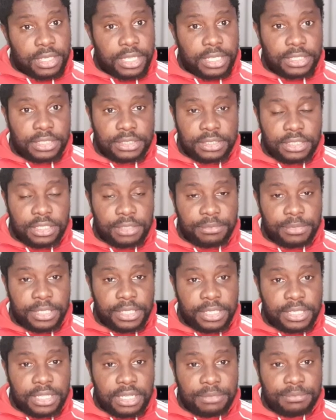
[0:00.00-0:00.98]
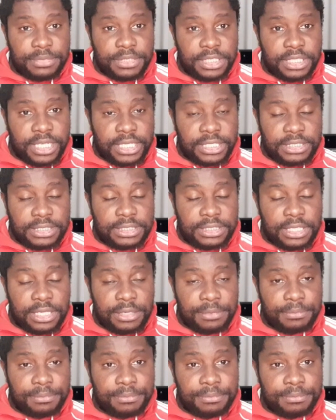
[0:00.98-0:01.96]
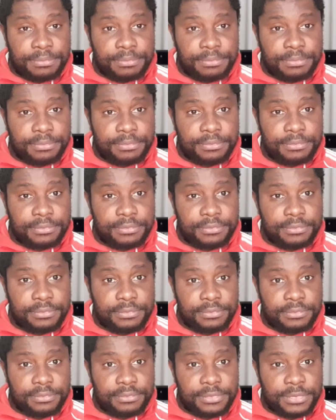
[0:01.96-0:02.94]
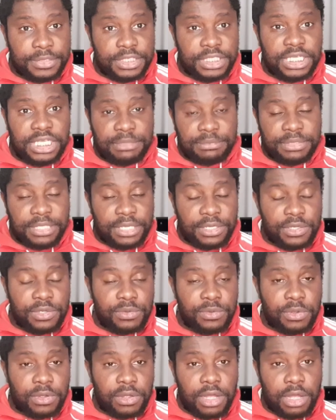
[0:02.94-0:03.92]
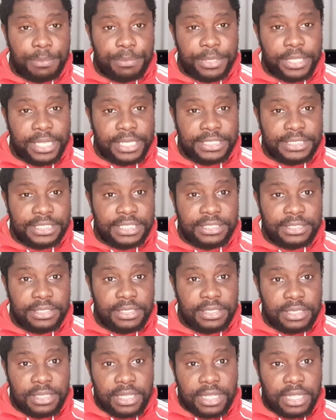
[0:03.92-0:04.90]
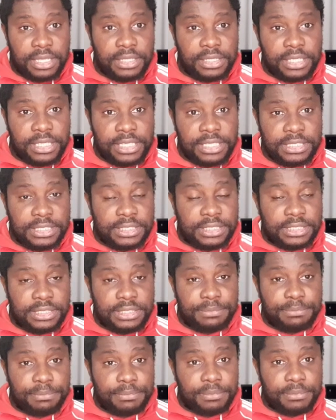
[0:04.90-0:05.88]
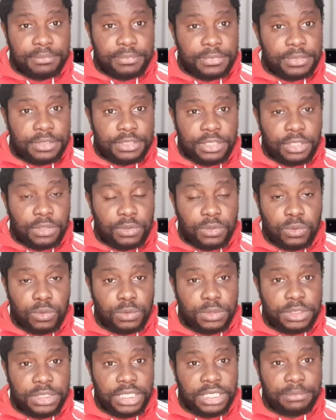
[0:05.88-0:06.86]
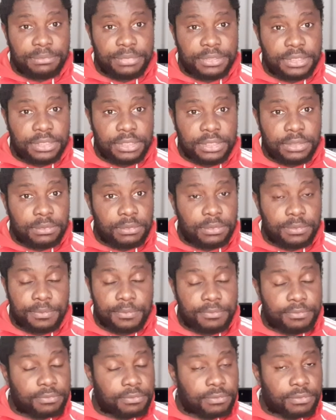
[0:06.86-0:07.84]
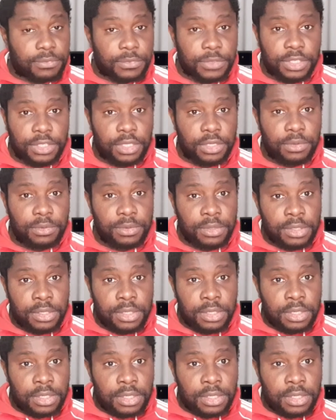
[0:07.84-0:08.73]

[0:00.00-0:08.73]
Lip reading: and it comes against teams that you are up against. And these so-called teams, you know,